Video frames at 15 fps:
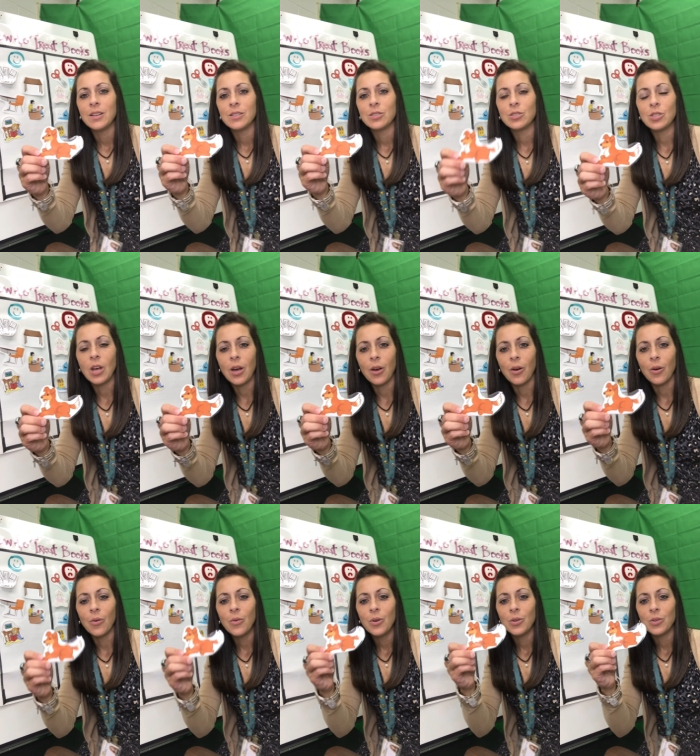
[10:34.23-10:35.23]

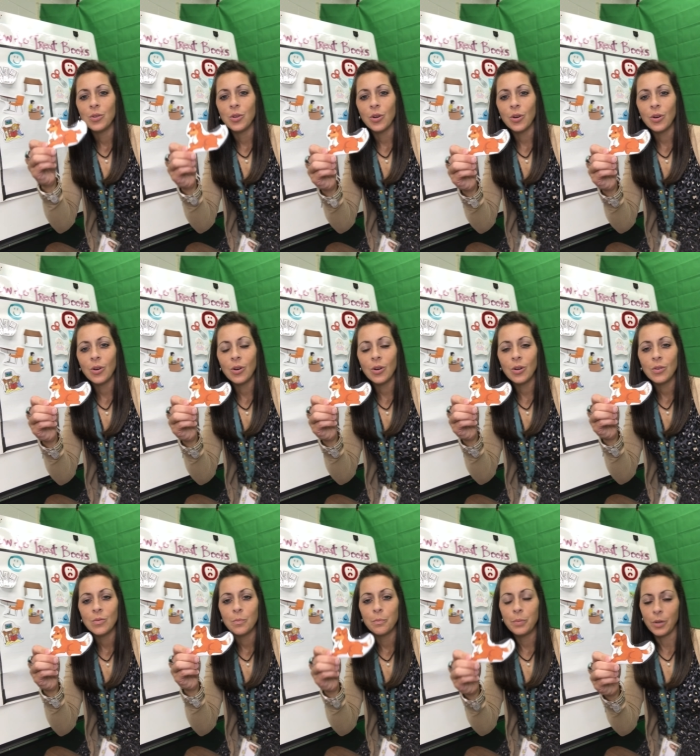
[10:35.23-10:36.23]
so your
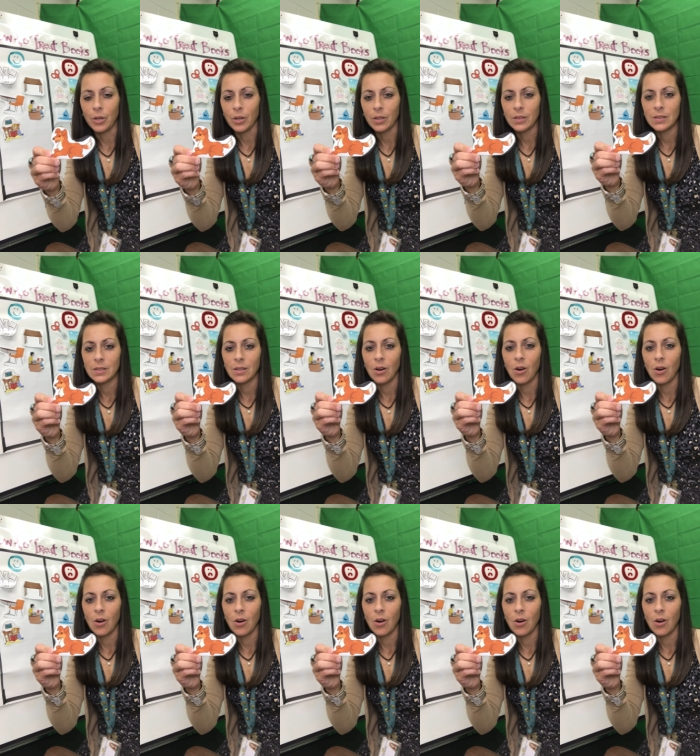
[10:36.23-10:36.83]
books,